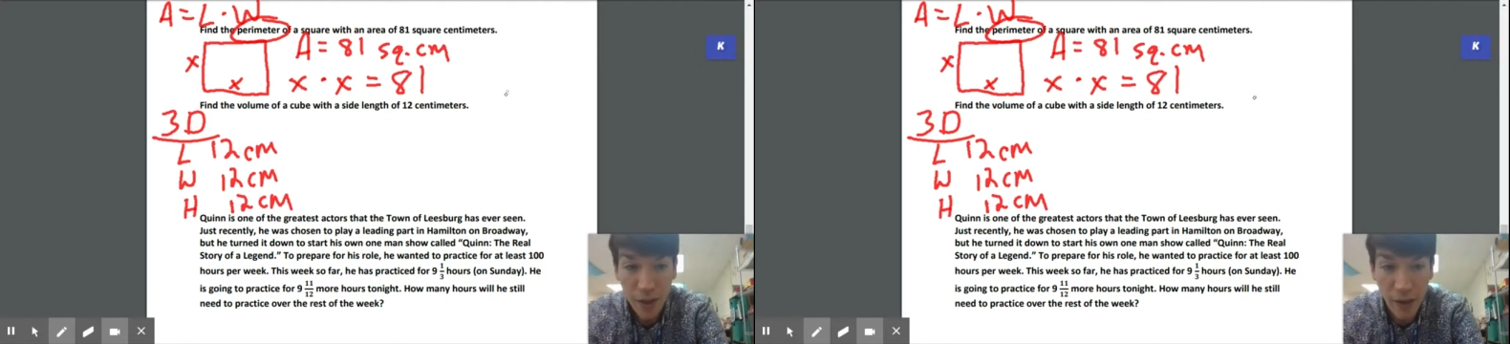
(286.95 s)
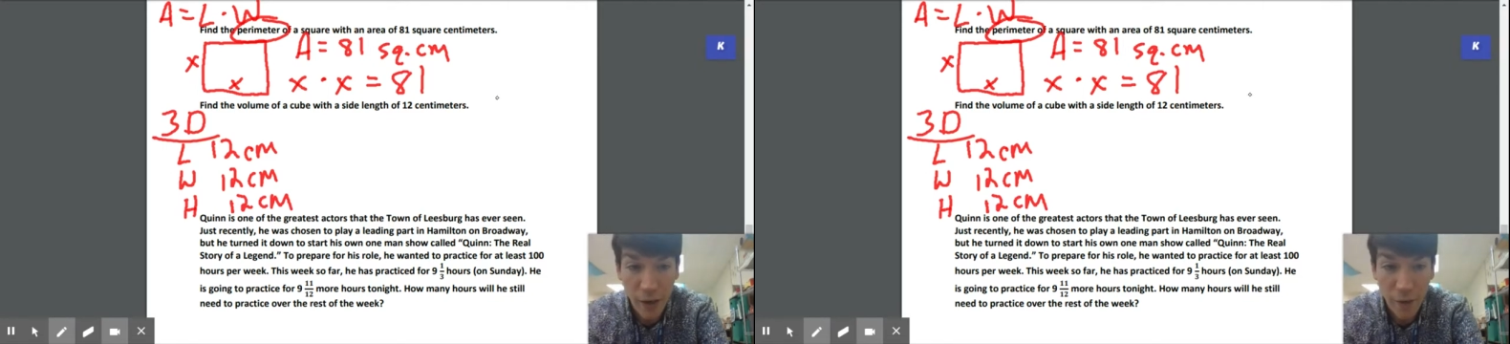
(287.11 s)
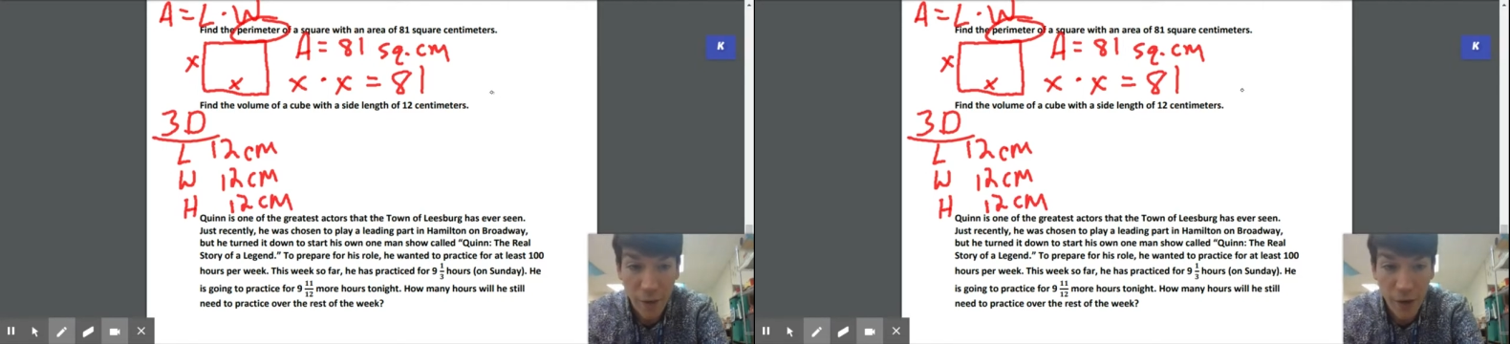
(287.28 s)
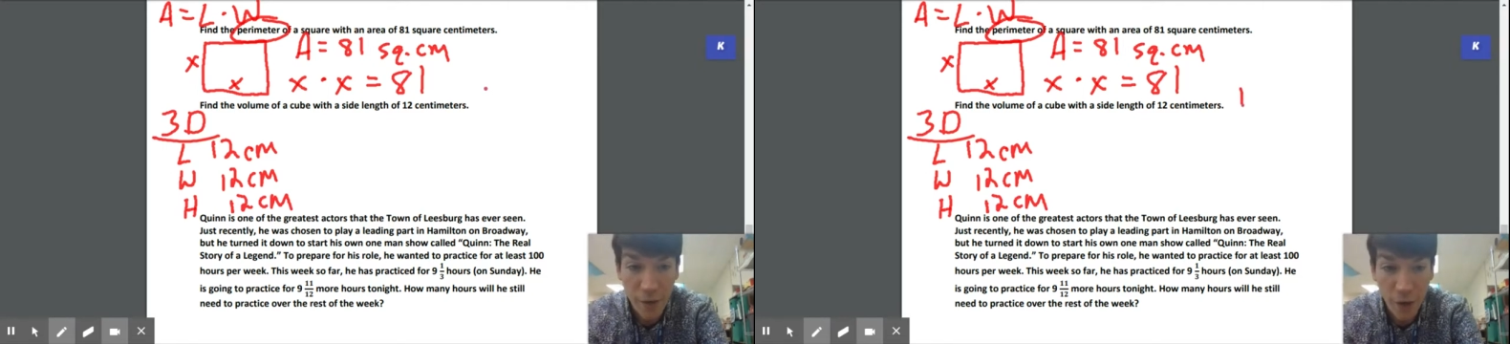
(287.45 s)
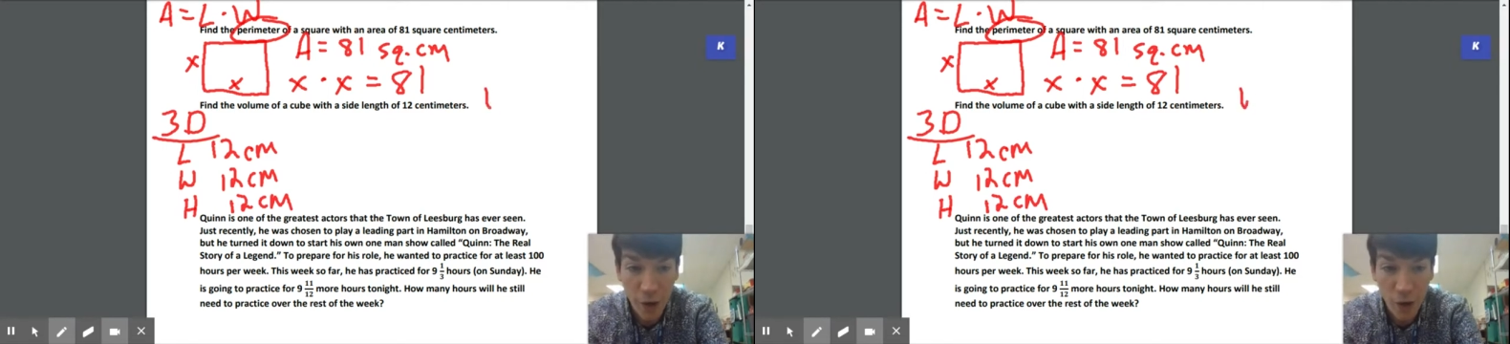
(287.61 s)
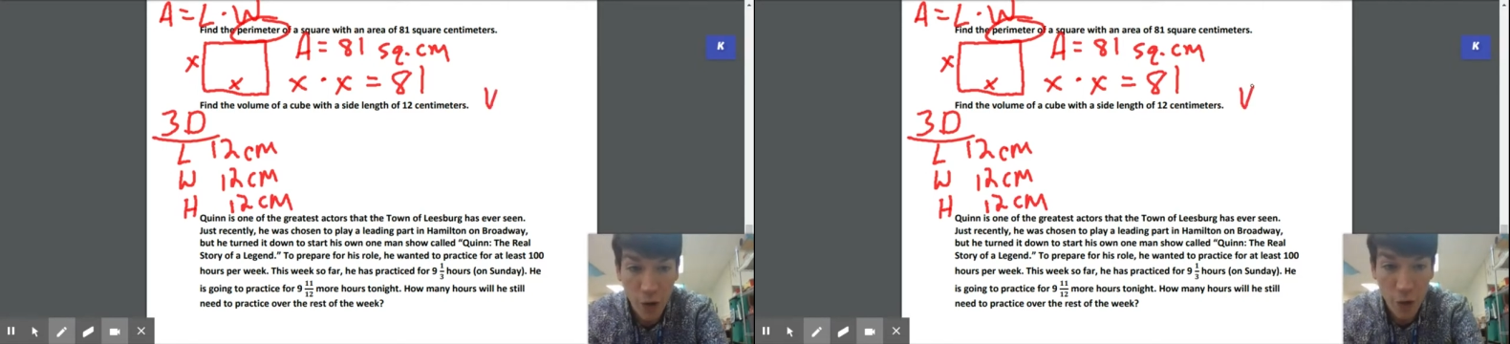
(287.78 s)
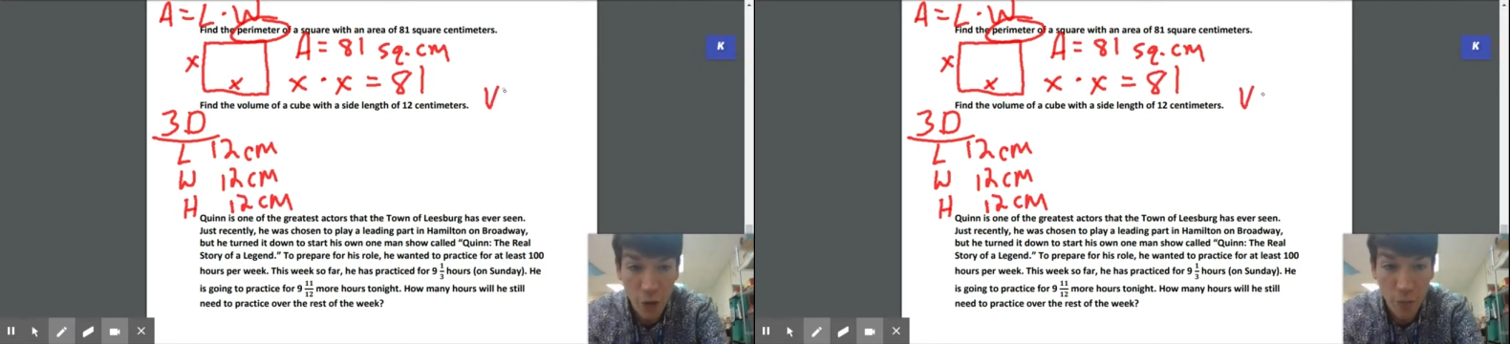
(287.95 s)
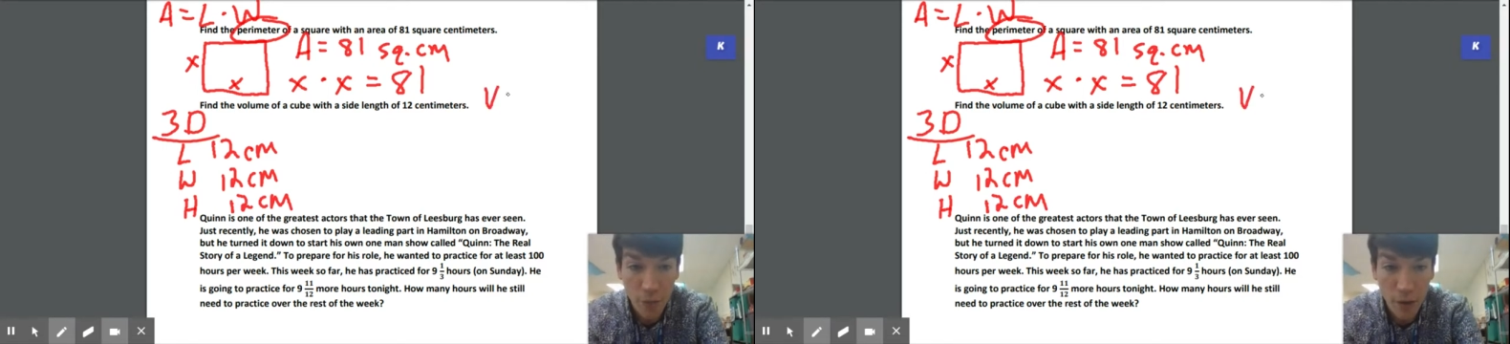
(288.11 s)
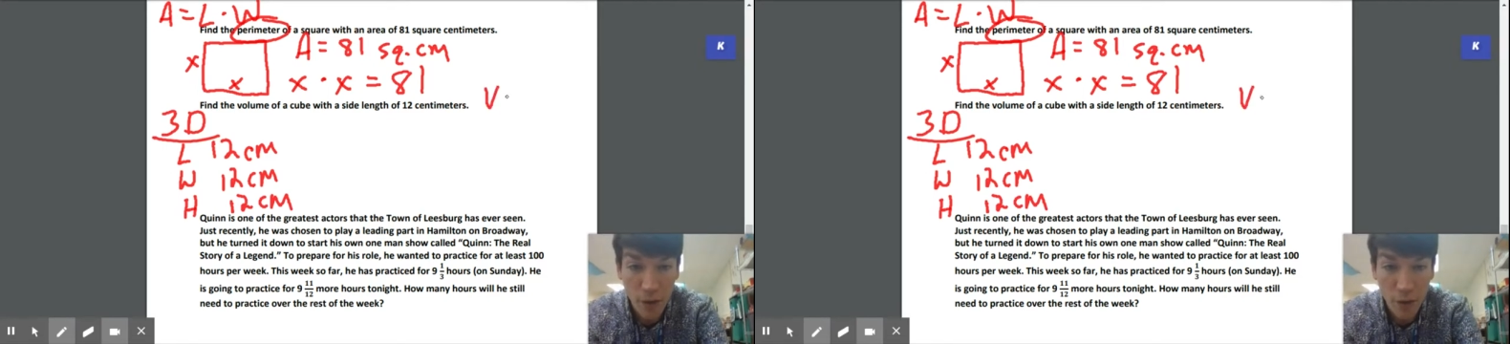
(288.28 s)
Now, to find the
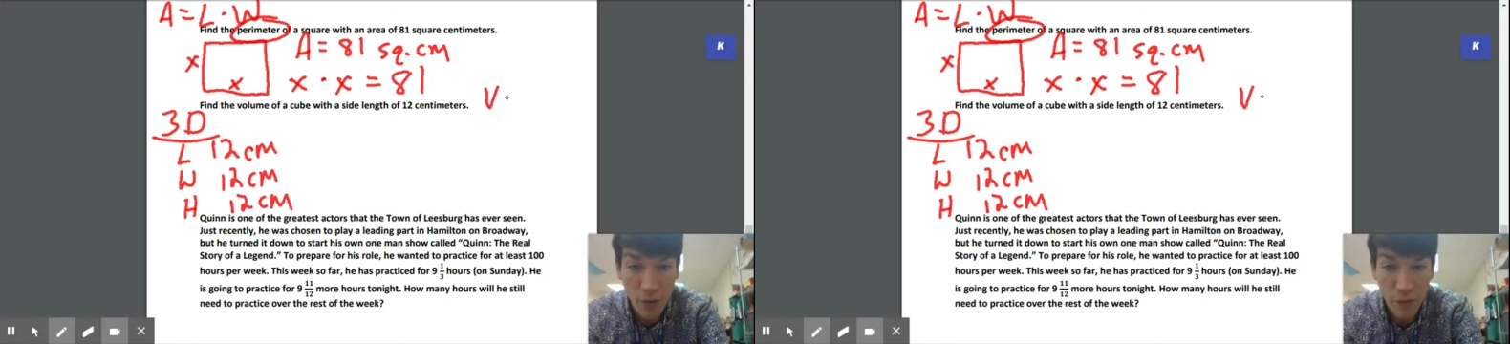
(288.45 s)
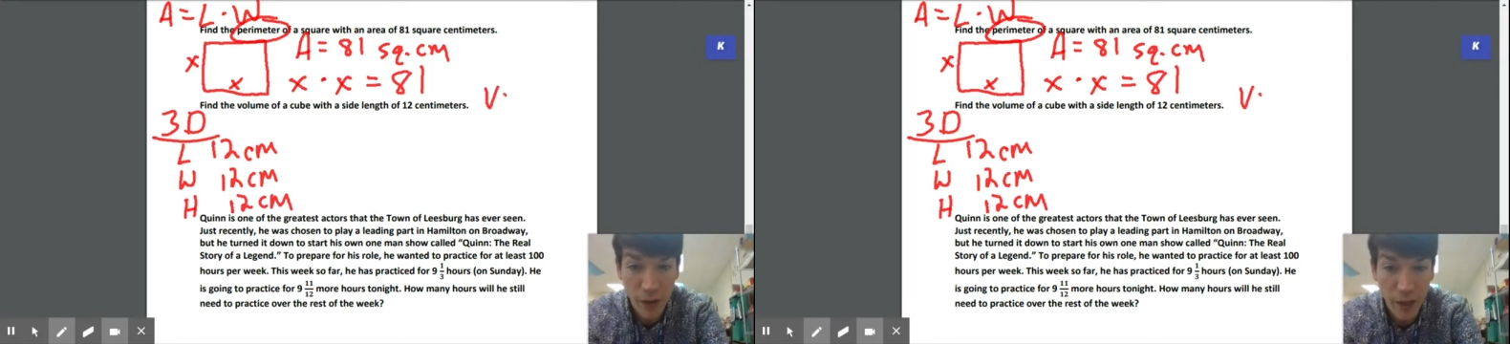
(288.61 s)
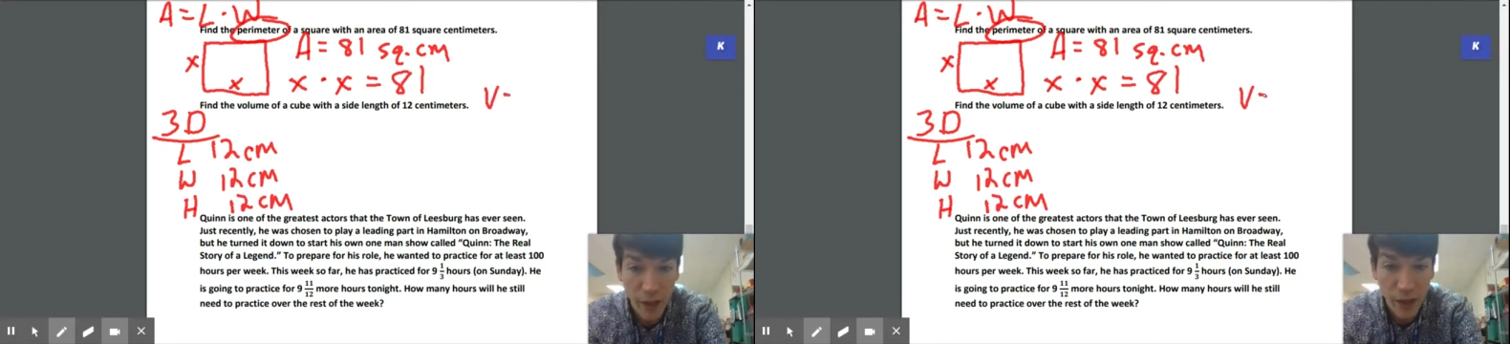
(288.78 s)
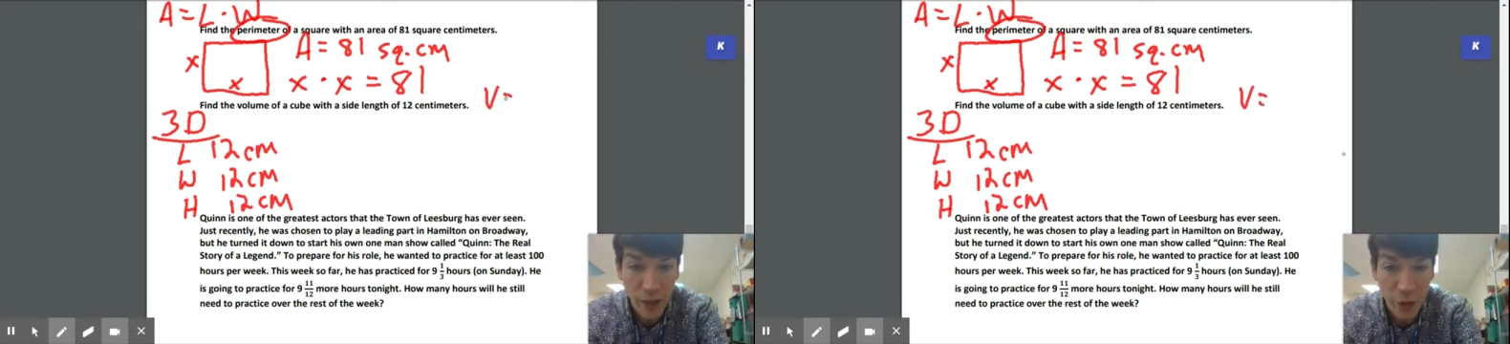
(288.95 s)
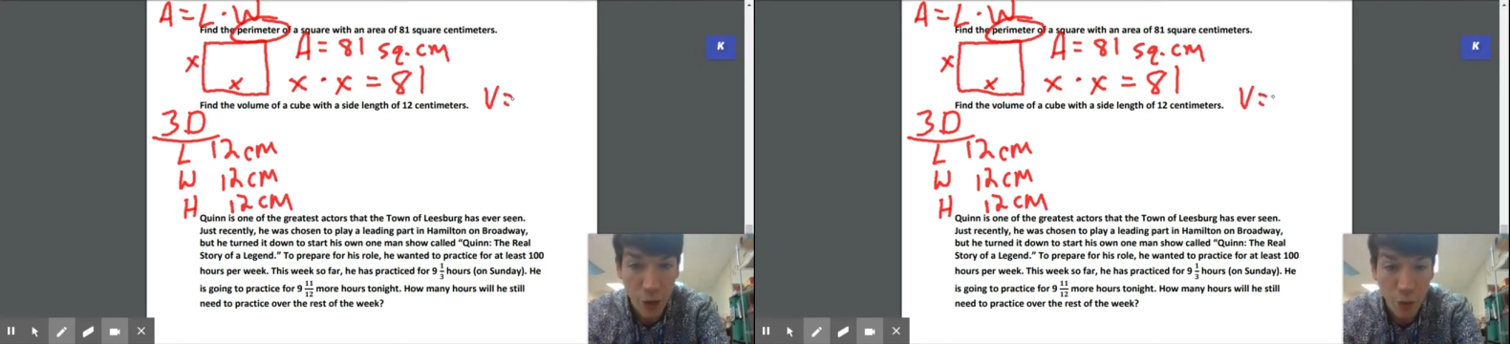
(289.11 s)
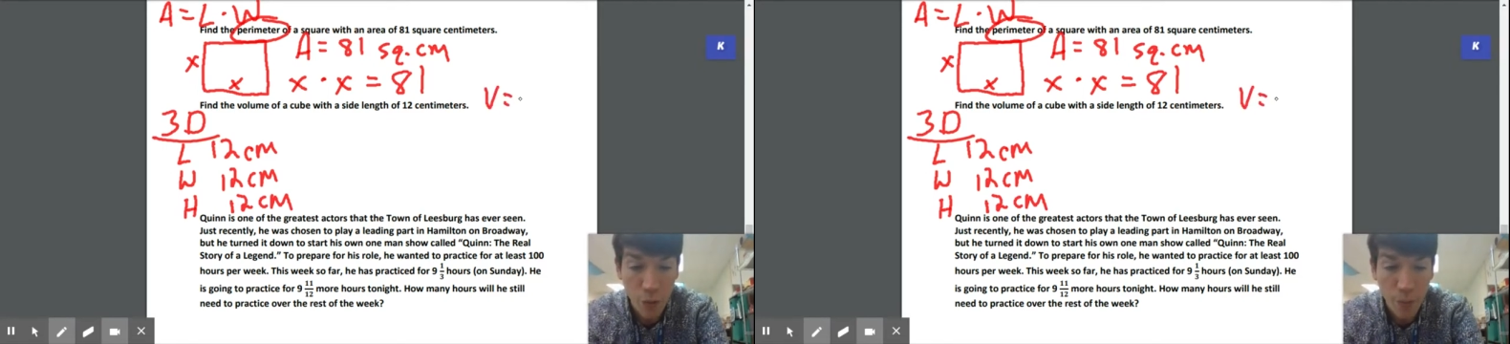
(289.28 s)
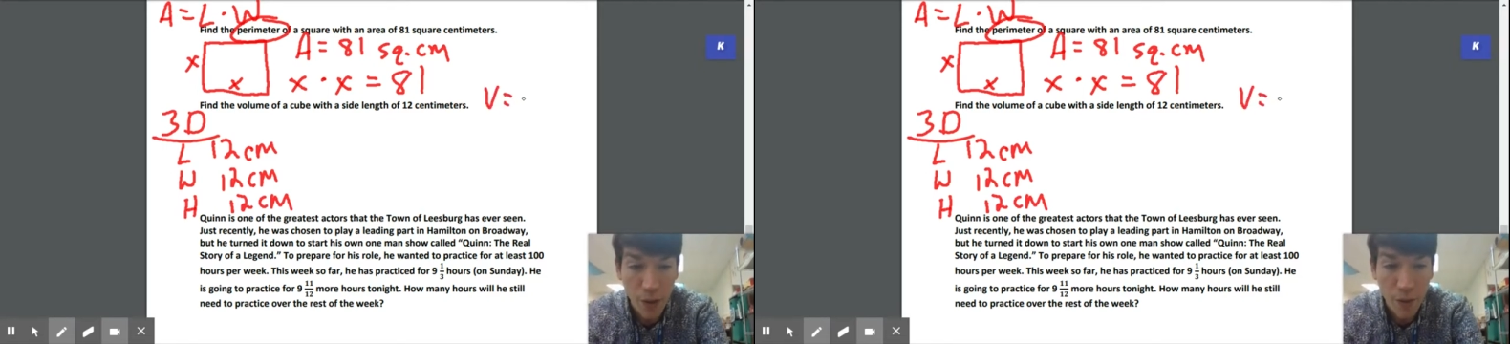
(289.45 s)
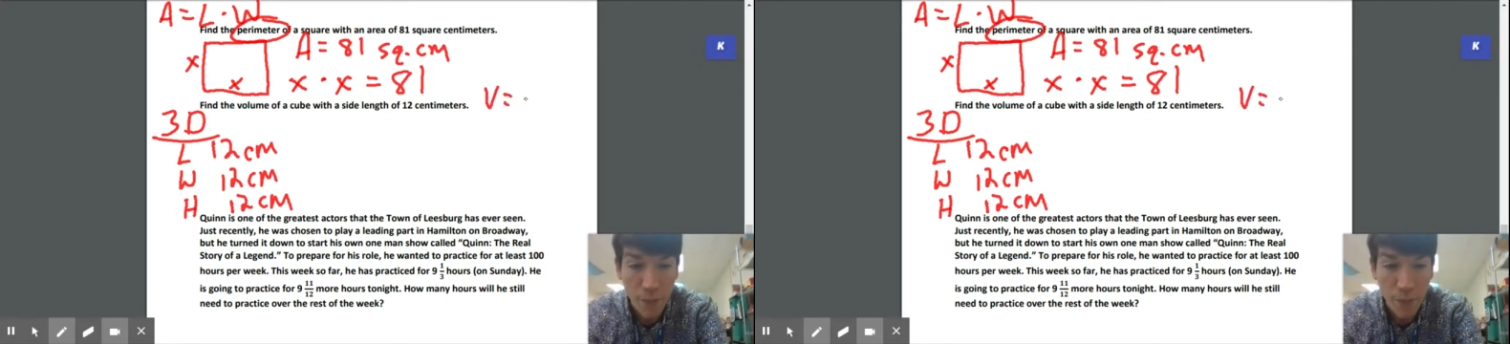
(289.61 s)
volume of a cube,